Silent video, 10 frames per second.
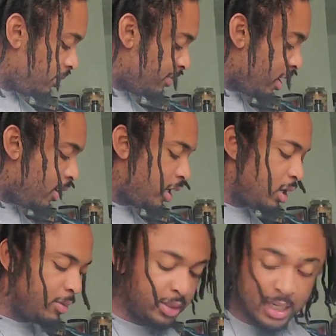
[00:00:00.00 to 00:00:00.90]
they already
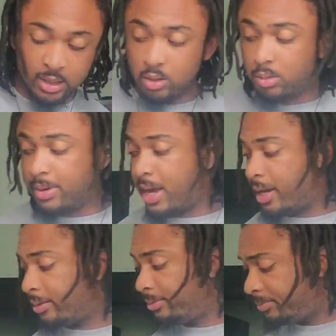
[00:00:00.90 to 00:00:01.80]
come inside the little bag,